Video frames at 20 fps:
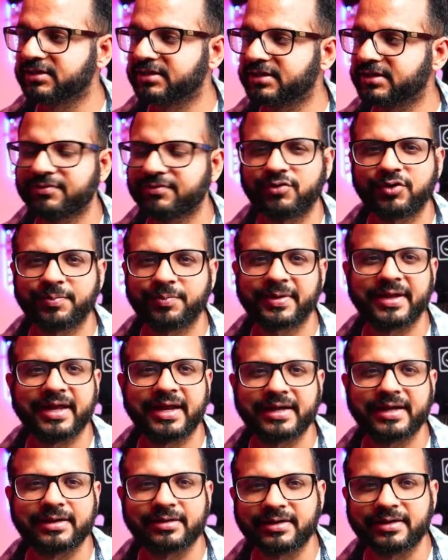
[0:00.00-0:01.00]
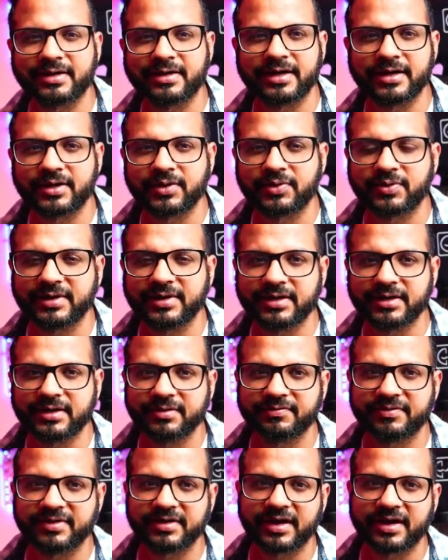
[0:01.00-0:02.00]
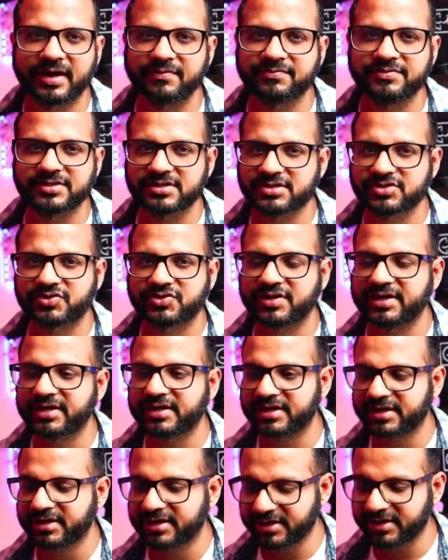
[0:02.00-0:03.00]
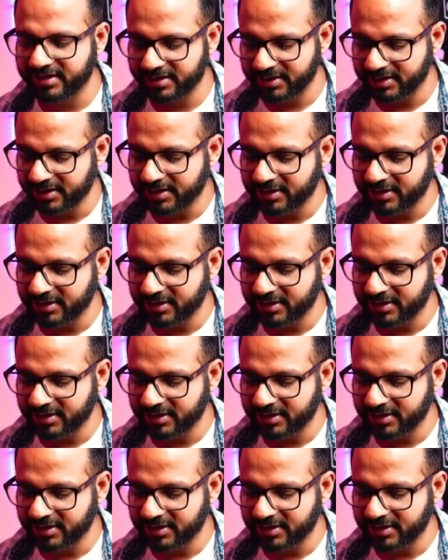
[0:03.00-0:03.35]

there won't be any content to it. We have just created it.